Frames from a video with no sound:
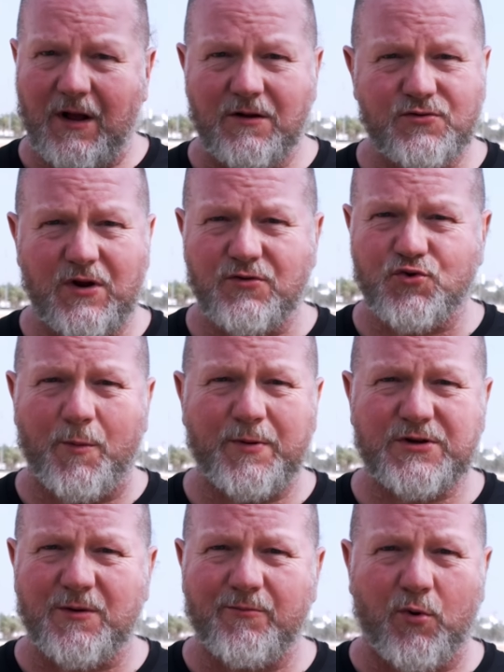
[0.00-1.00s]
I'll drop
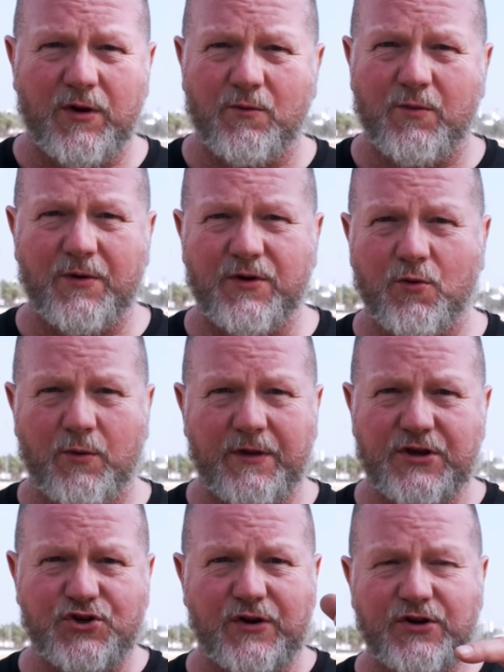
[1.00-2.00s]
at some point one of
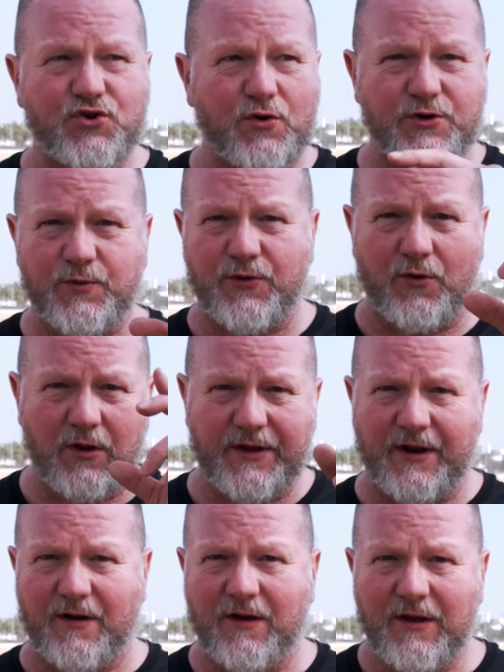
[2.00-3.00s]
these screenshots with all the
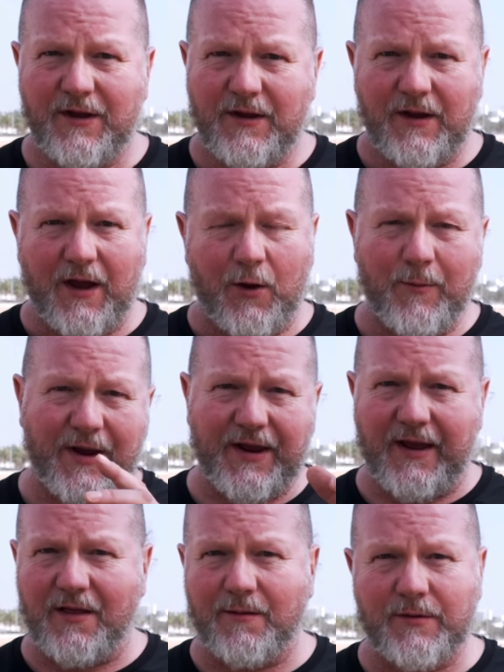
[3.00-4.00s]
kind of how
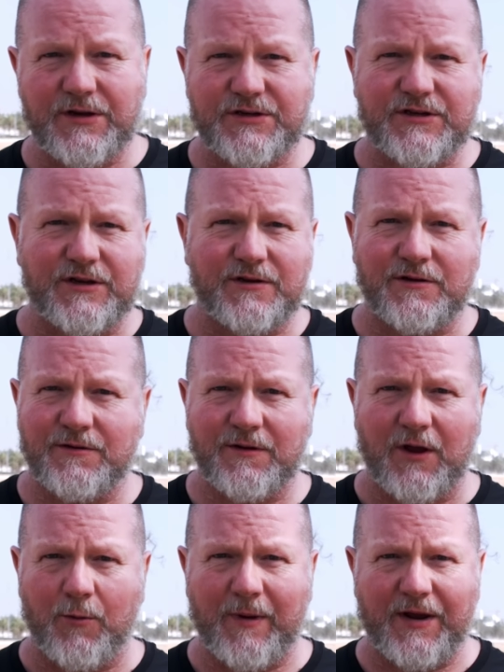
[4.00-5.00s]
many elements and
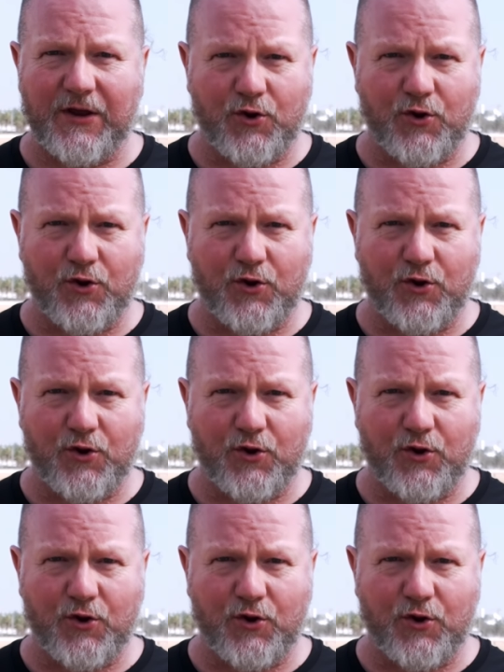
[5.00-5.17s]
how many